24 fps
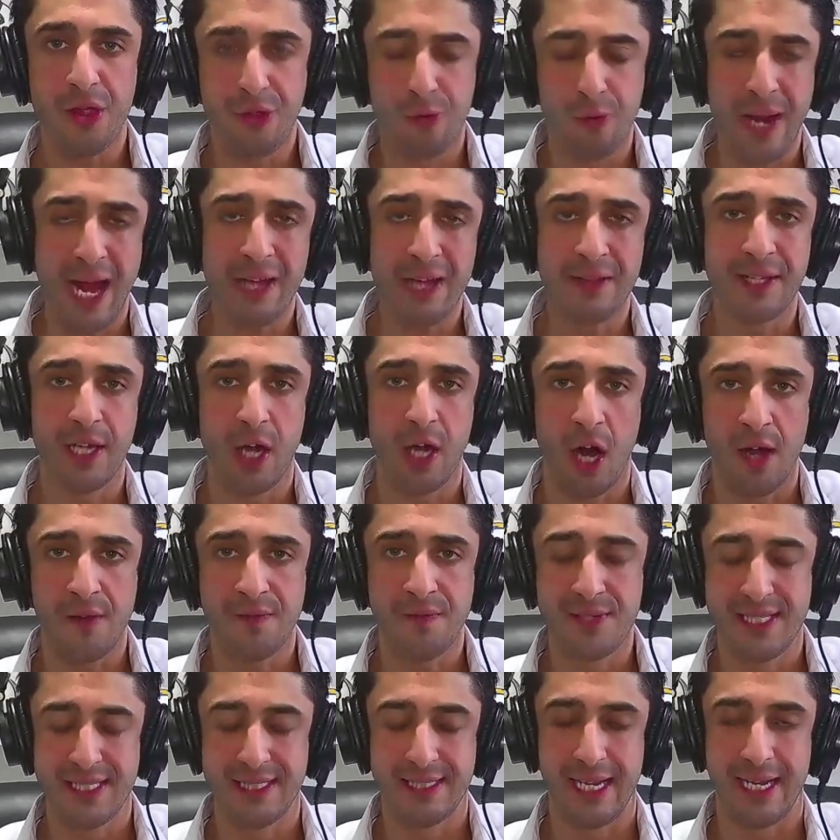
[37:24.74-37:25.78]
throughout the
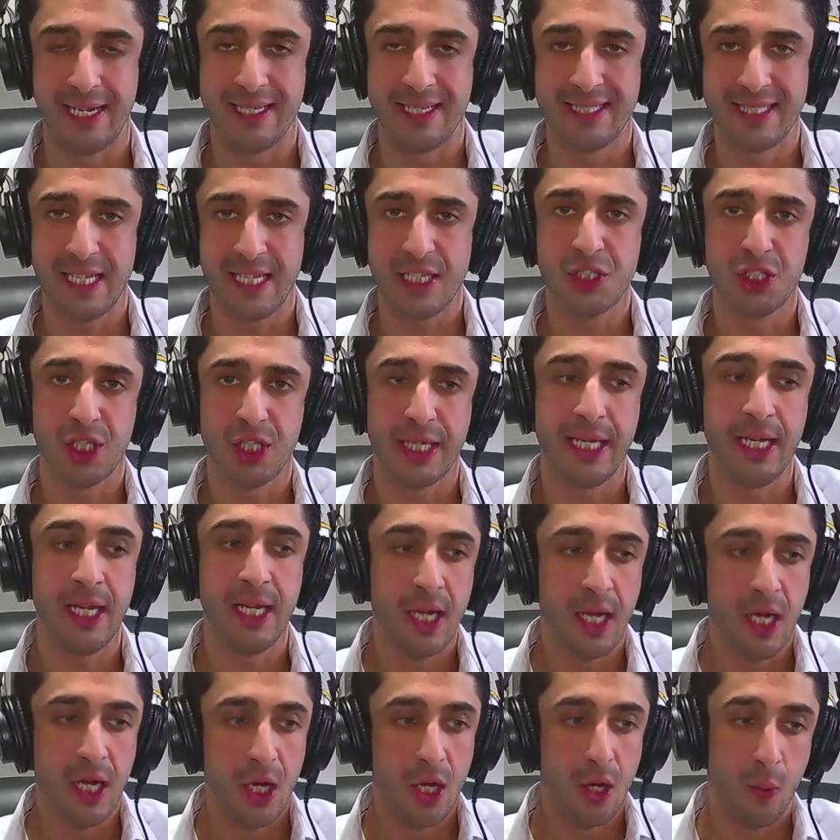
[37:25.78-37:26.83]
offseason. And
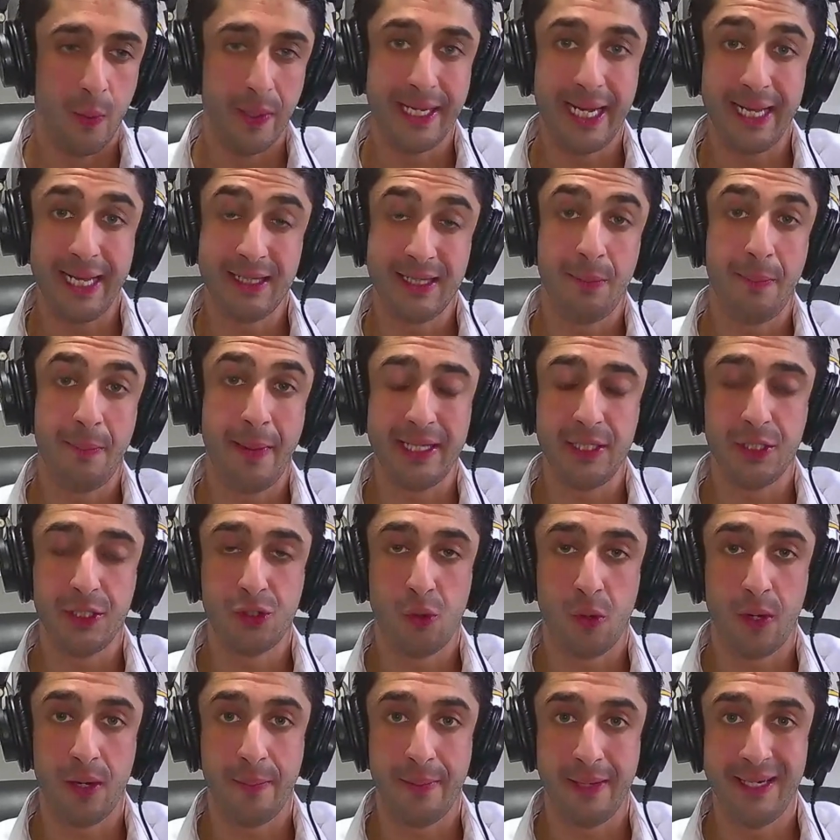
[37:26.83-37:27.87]
essentially, we get to
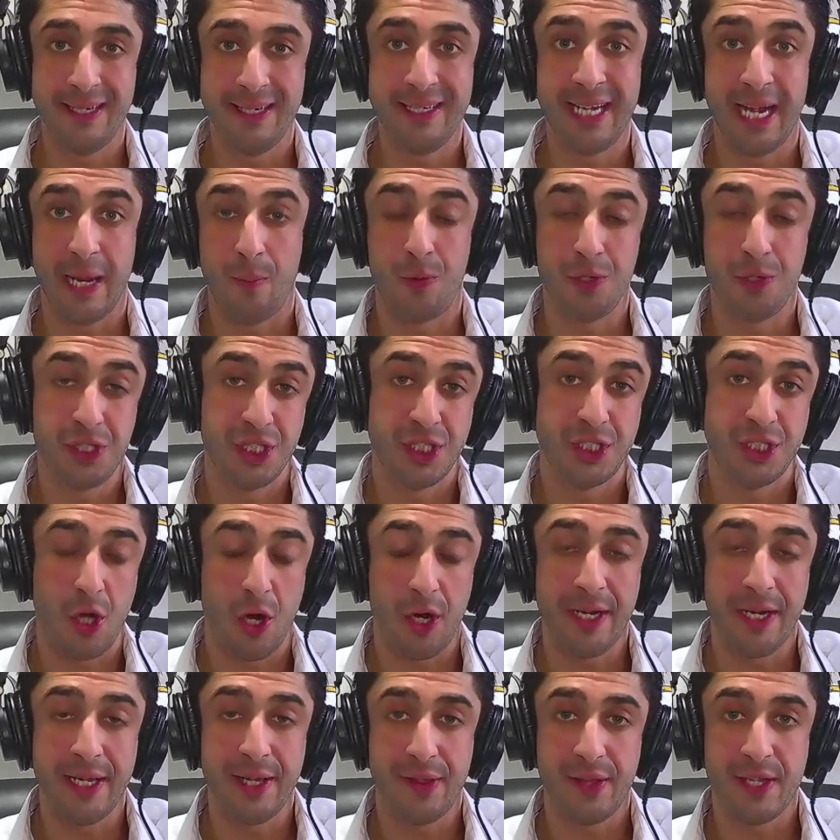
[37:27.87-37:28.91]
mandatory minicamp, which is
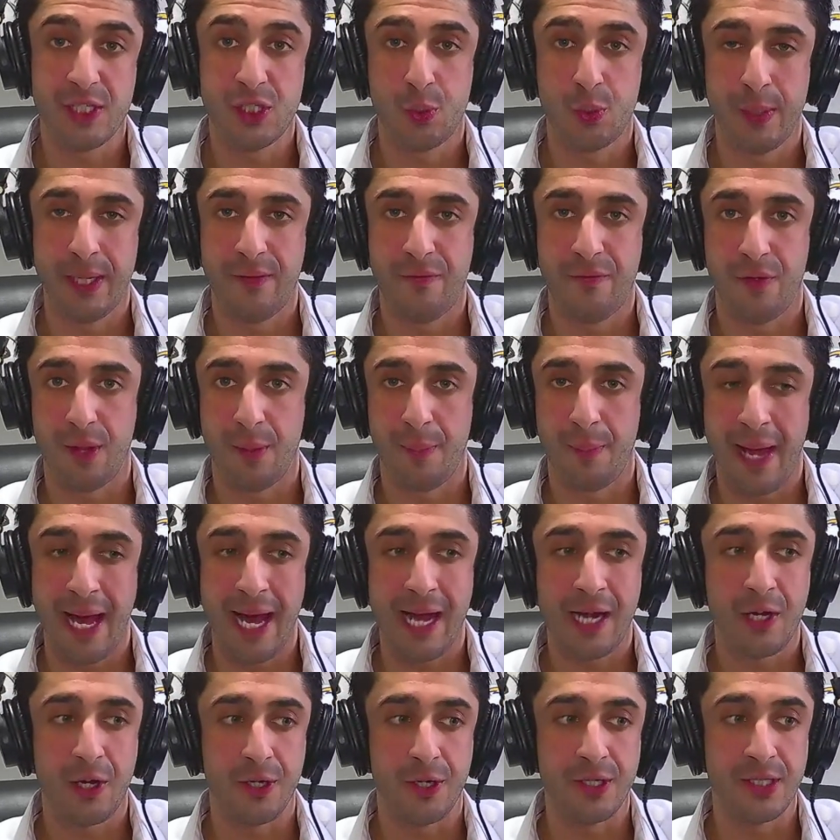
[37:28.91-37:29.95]
starting this week for the
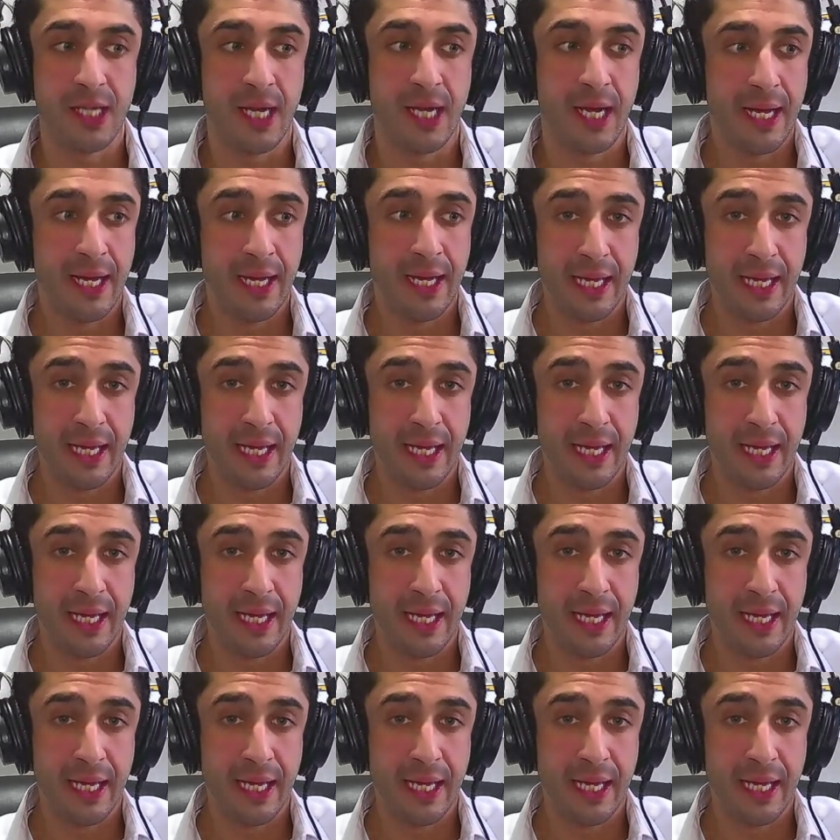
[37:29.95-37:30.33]
Packers.